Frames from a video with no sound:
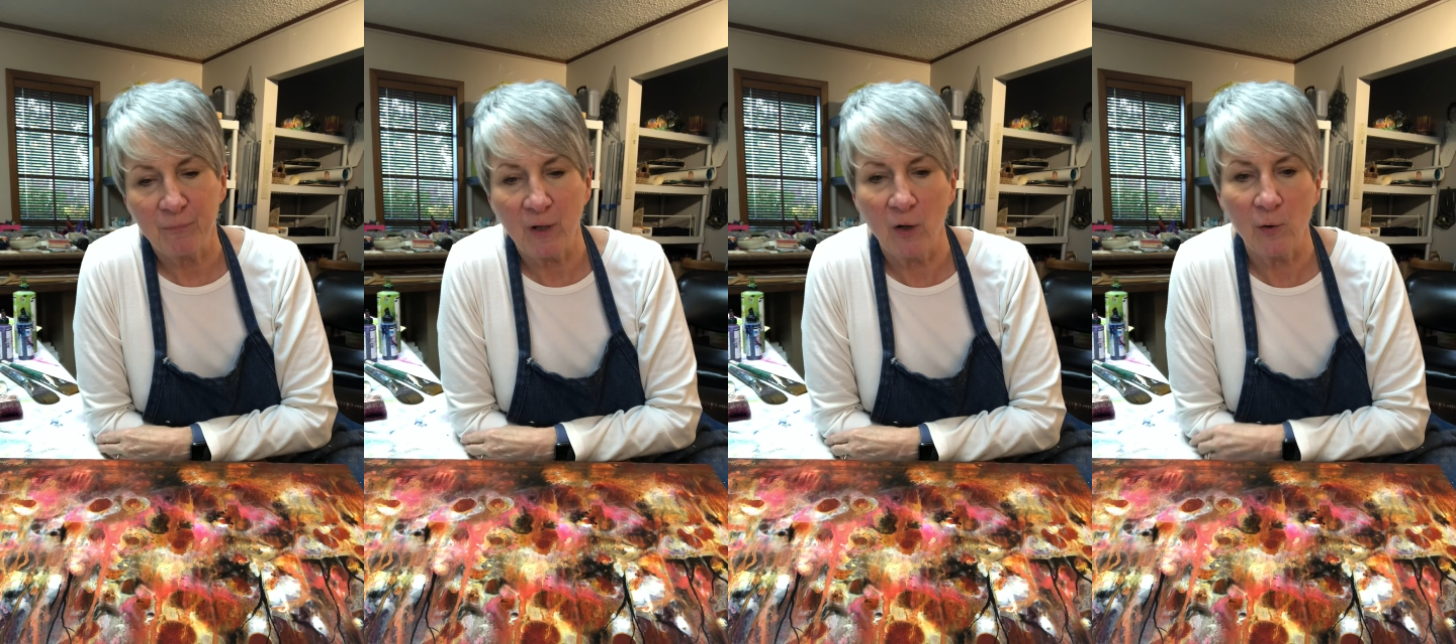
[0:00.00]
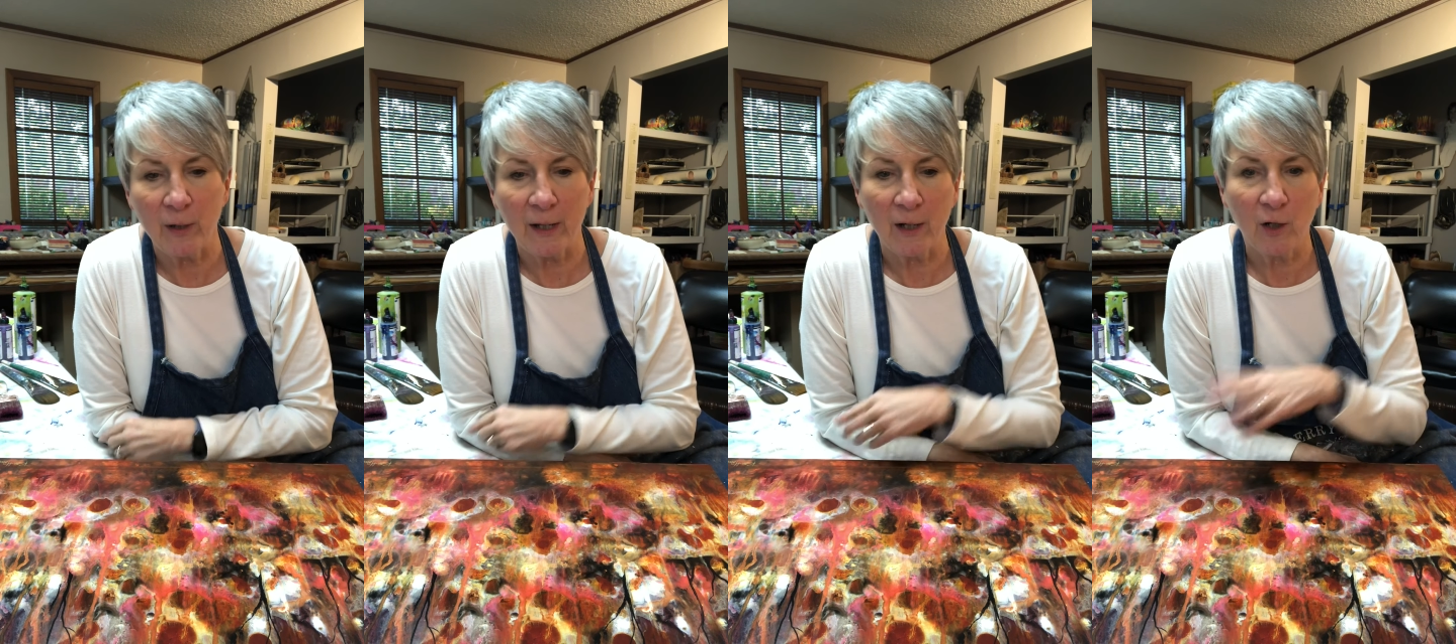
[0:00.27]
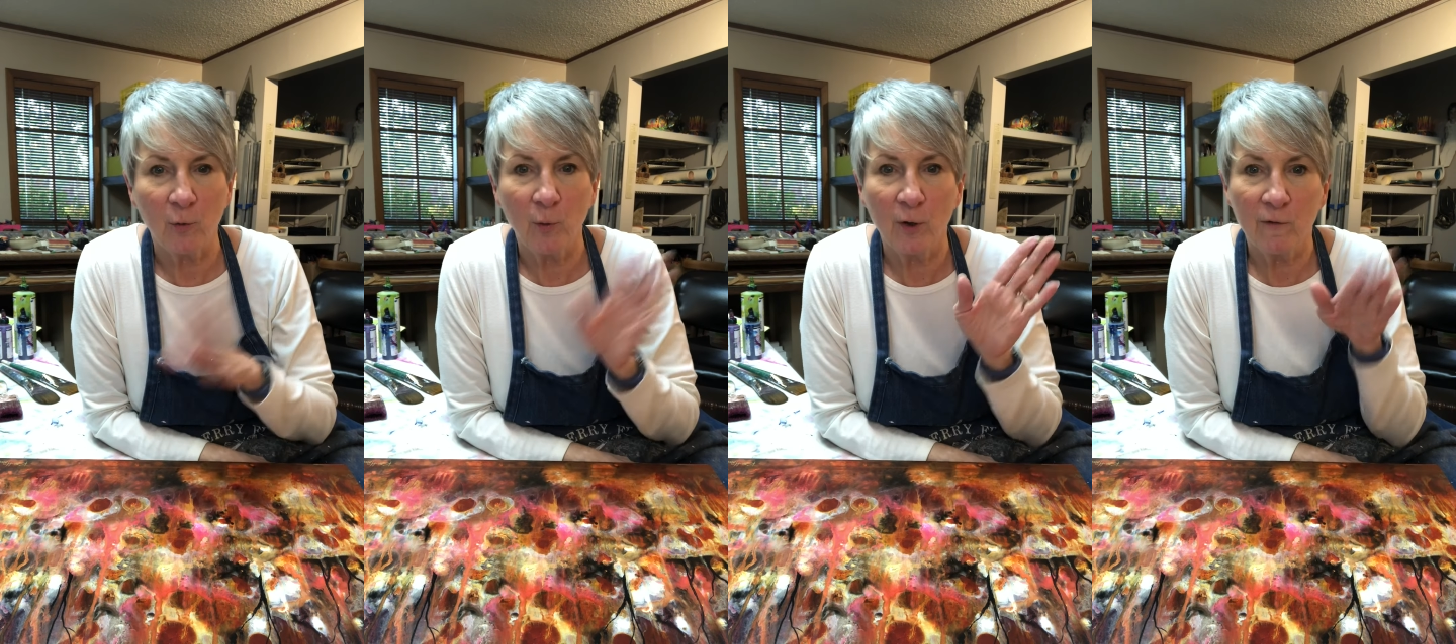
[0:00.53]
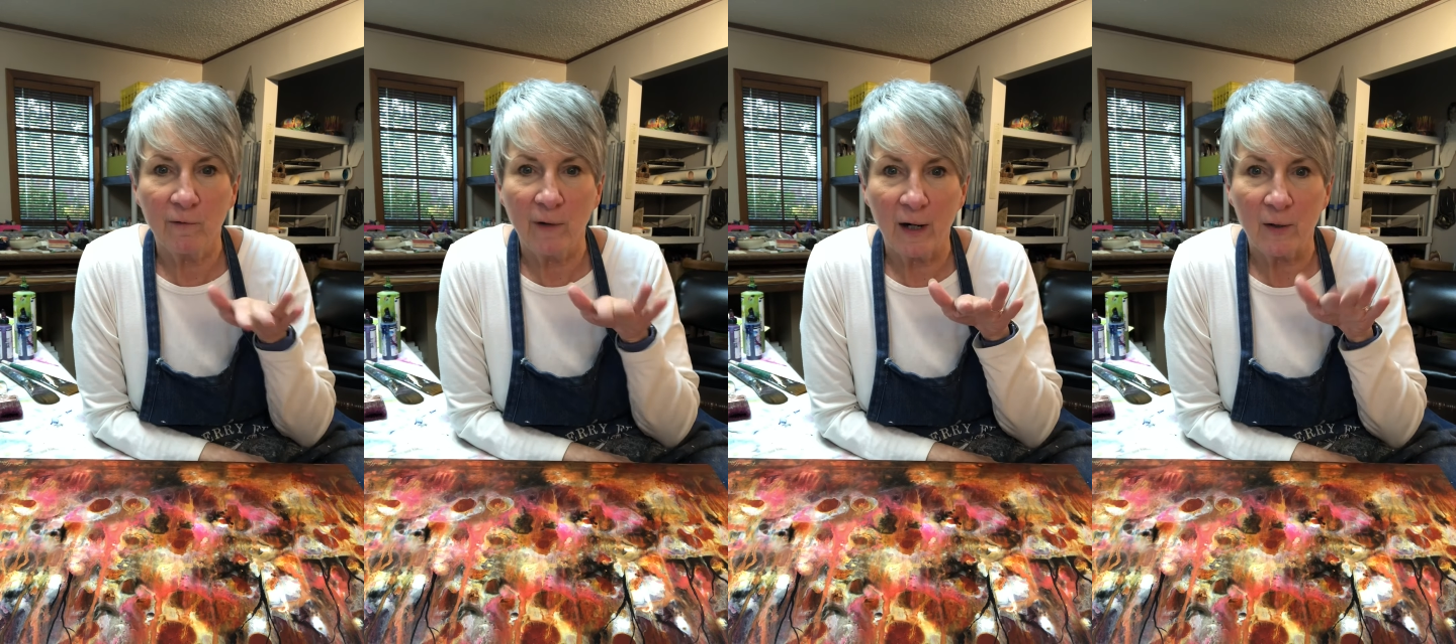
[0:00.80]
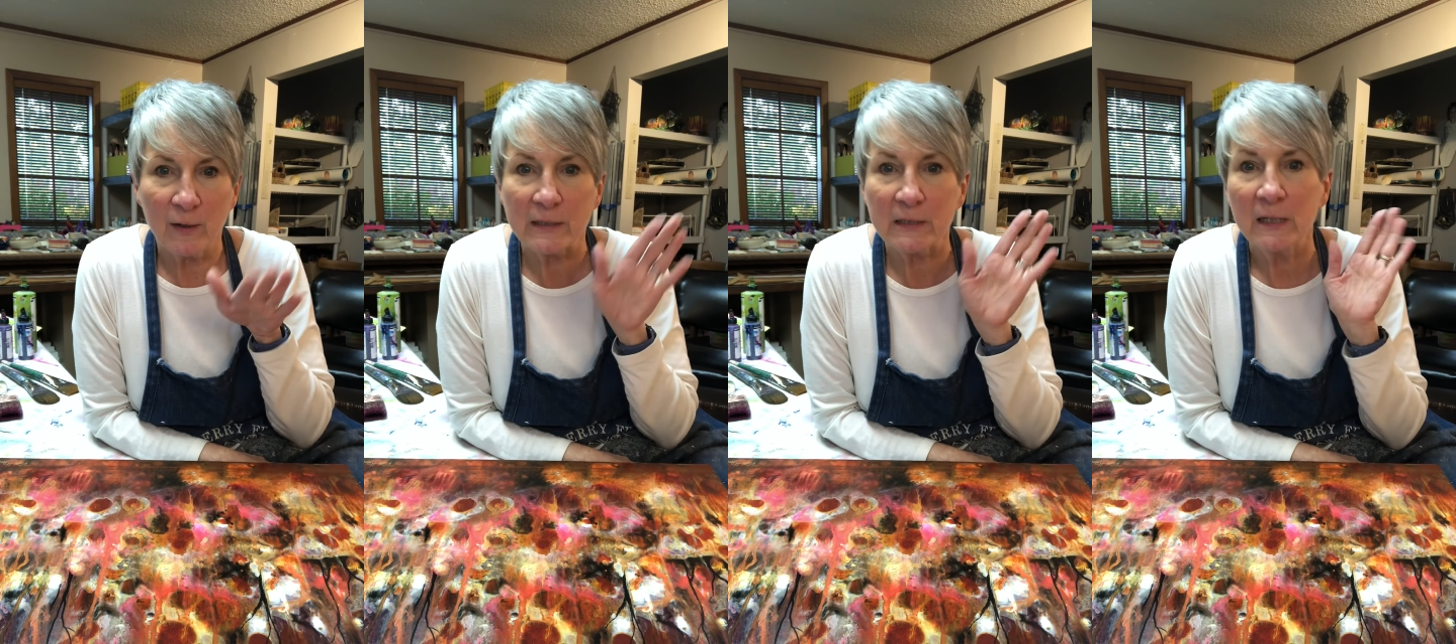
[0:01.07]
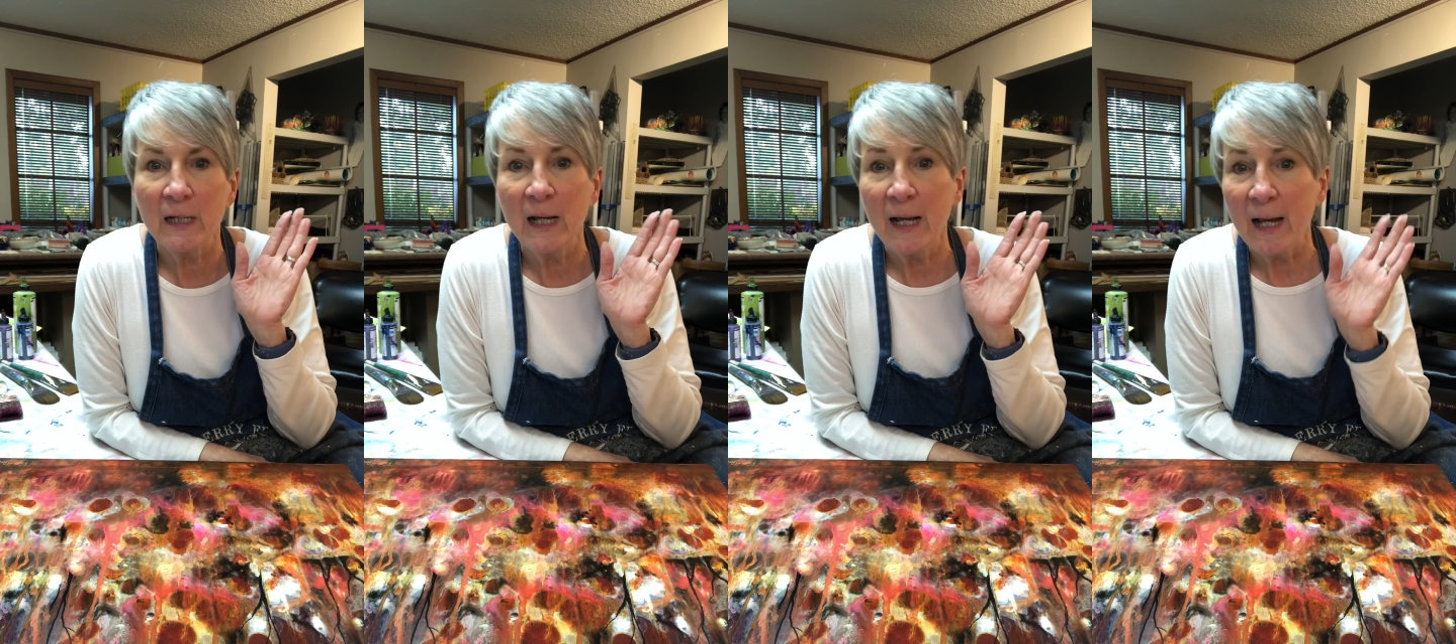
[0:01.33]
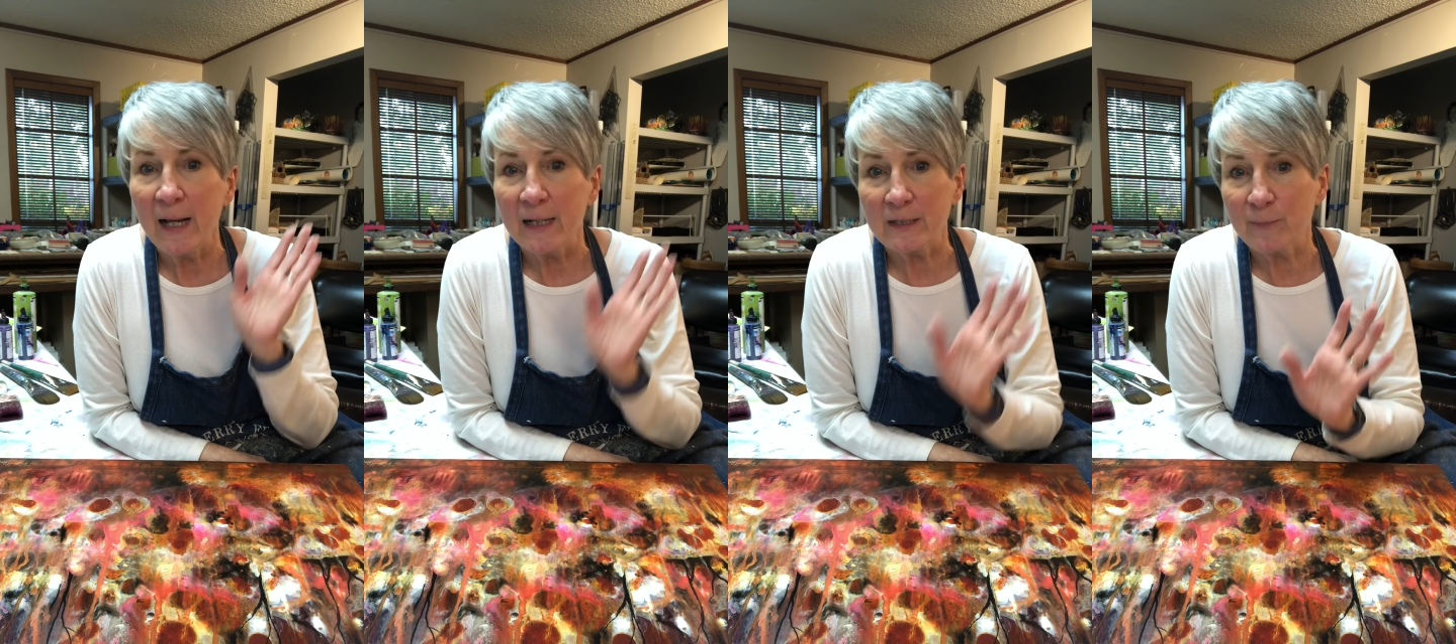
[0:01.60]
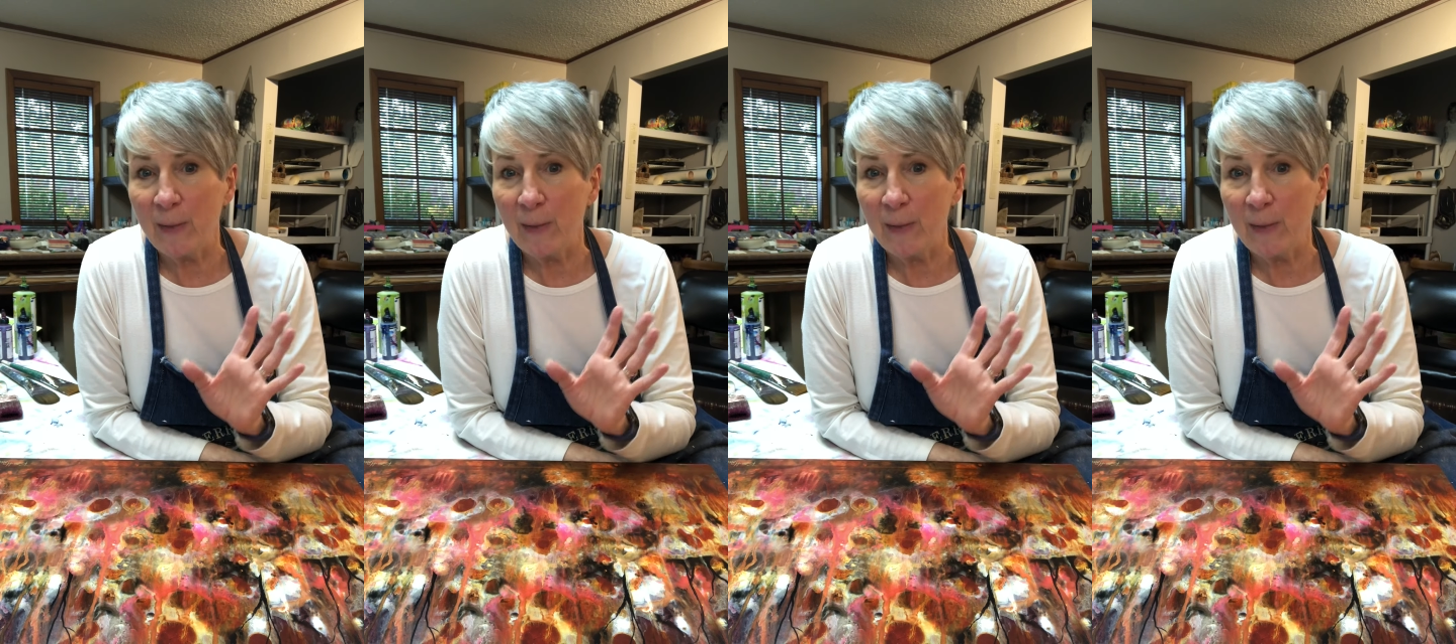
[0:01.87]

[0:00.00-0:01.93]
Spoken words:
Okay, coronavirus has